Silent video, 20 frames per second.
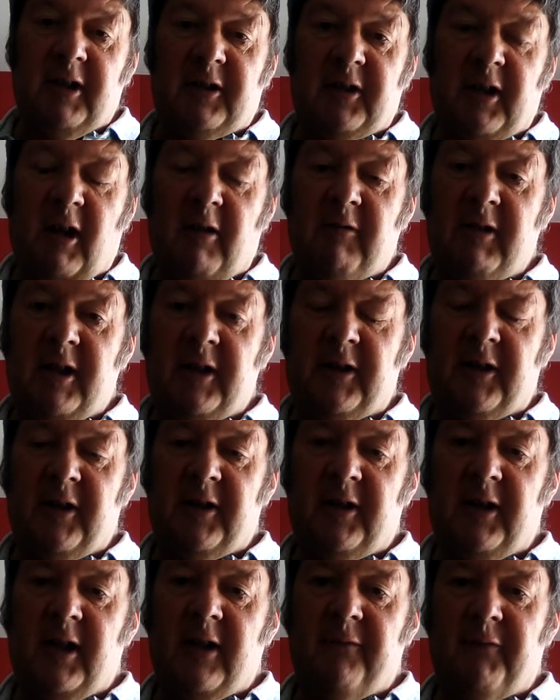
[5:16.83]
So it's
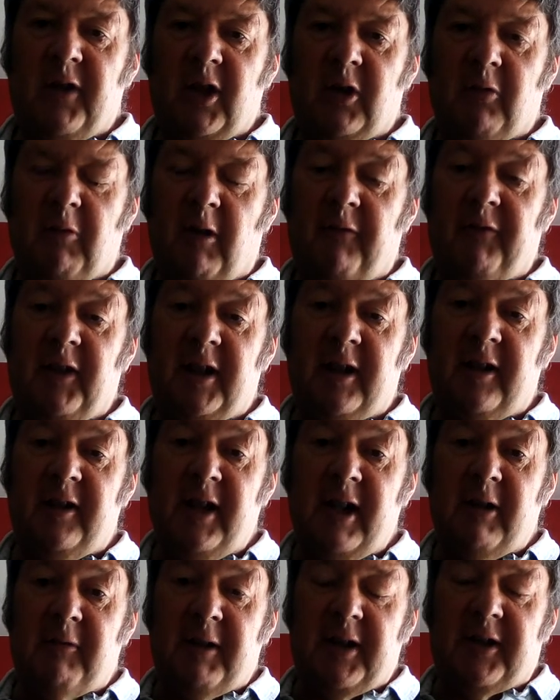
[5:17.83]
an individual. I think the
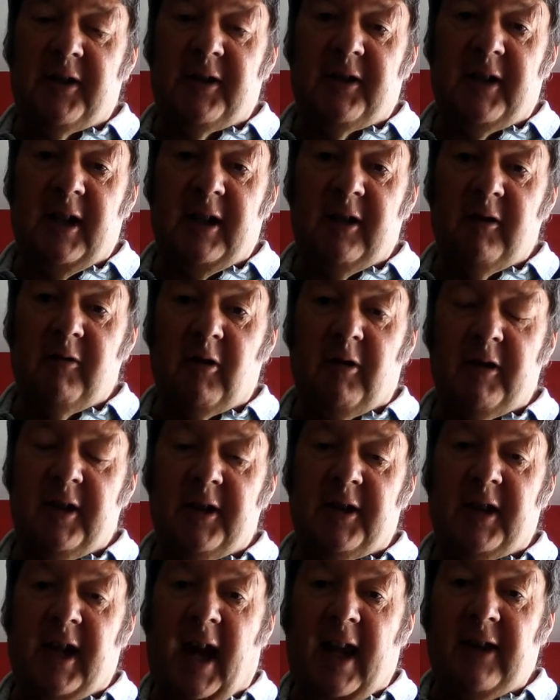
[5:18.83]
nearest thing you got is
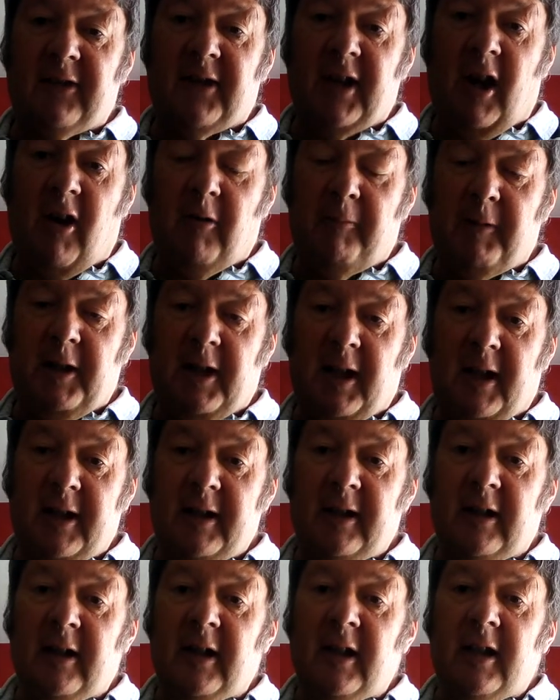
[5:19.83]
cantabile,
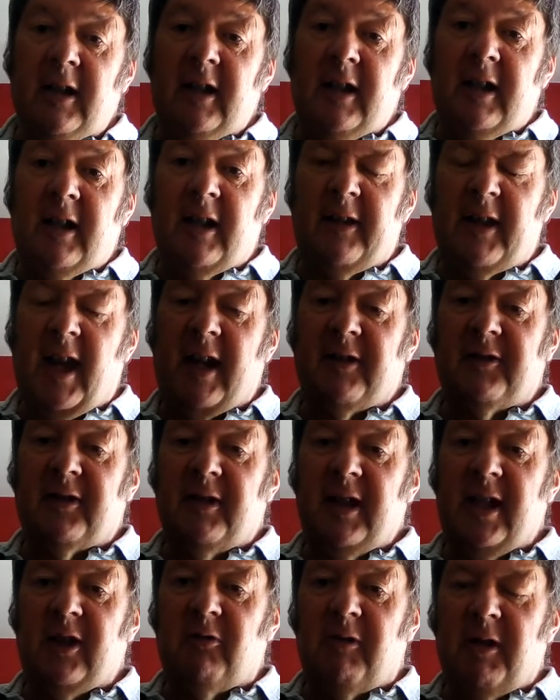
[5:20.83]
and that
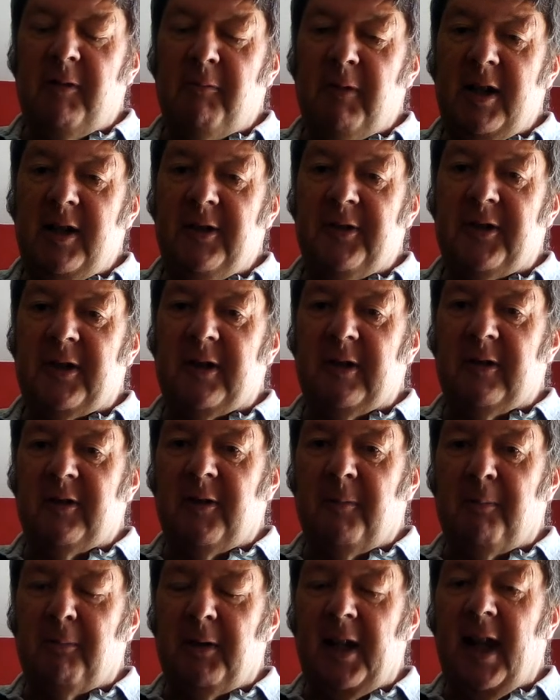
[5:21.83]
literally means to
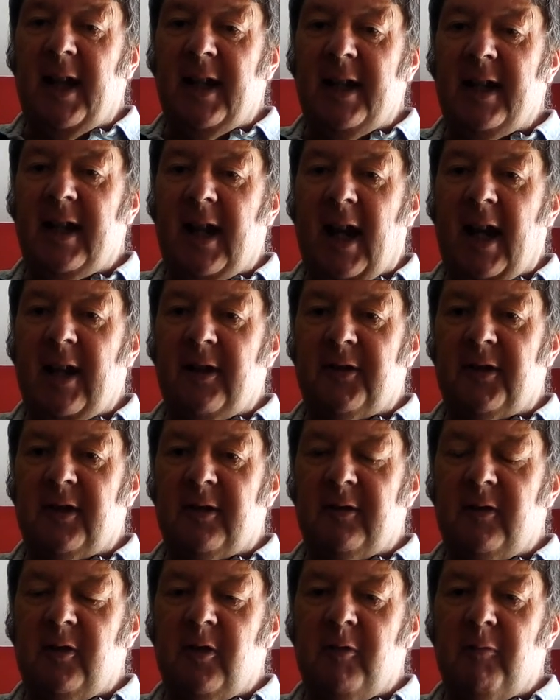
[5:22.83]
play as
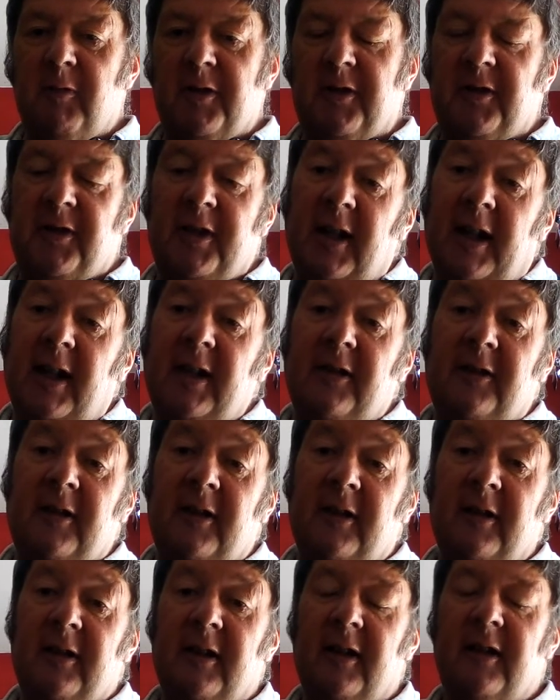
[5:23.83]
you would sing it.
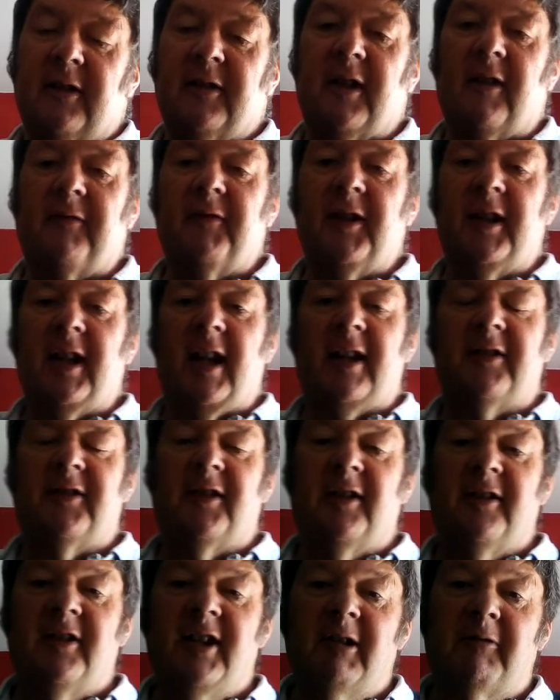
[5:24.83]
And I think that's the
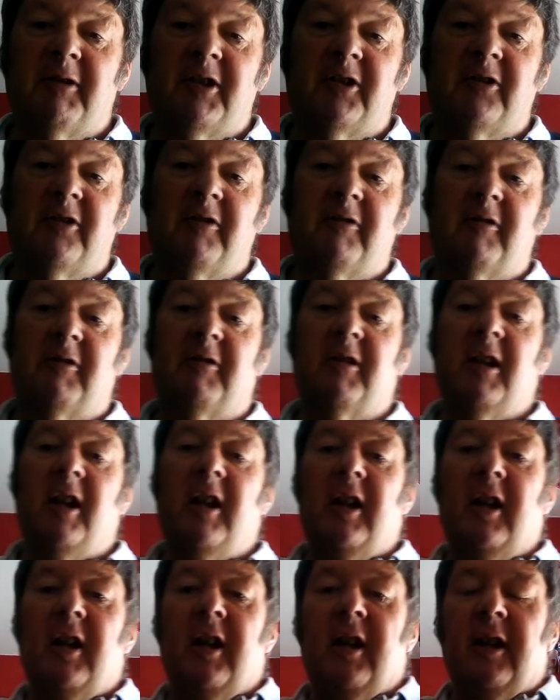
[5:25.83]
nearest you can
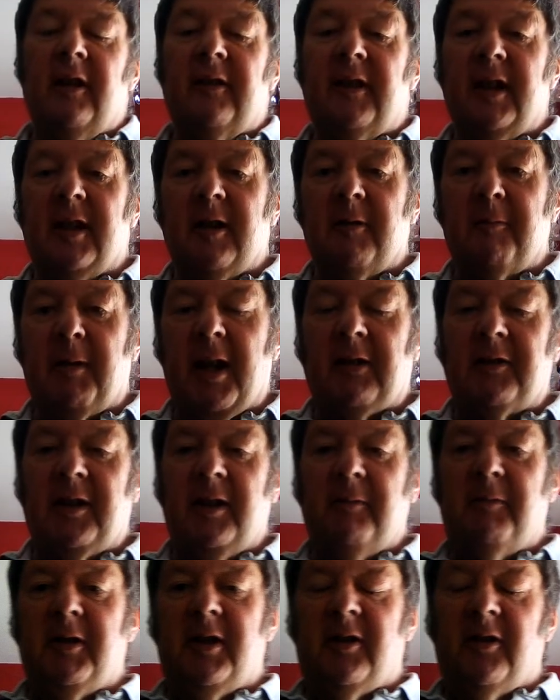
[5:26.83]
think about
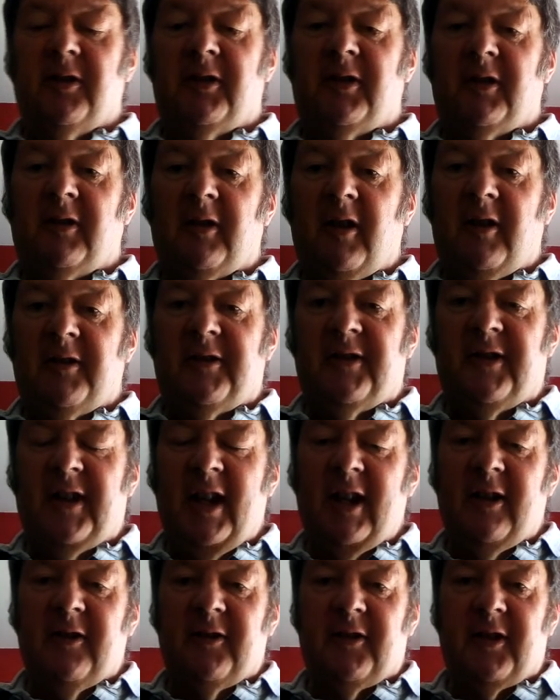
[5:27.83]
it, because
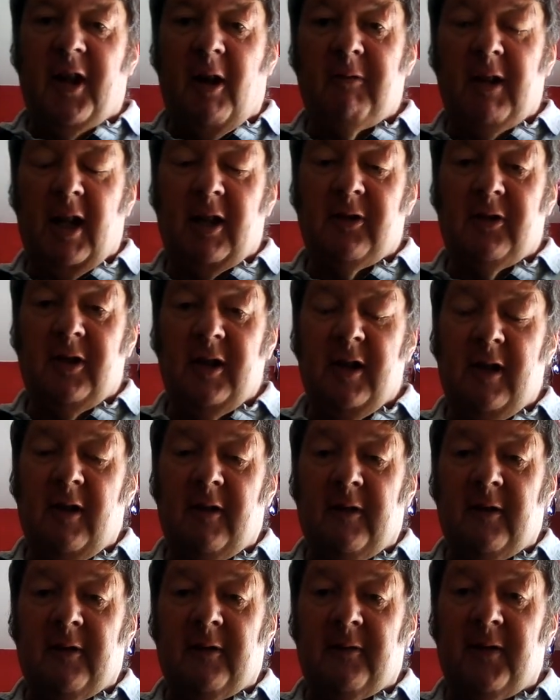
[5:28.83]
singers don't actually
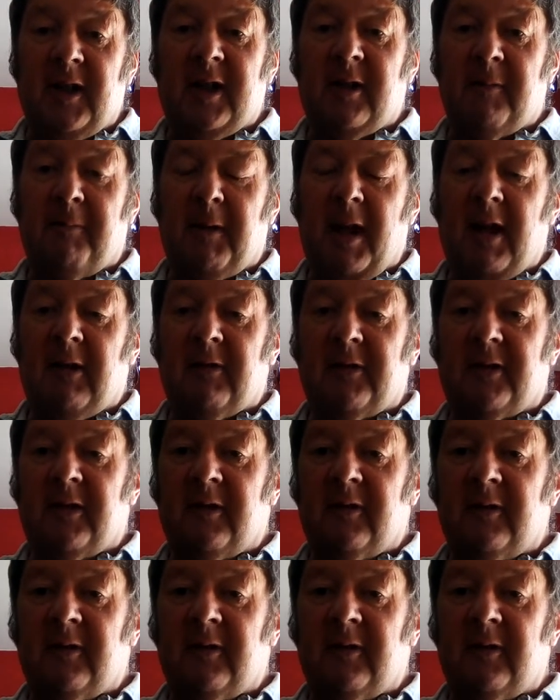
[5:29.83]
think about.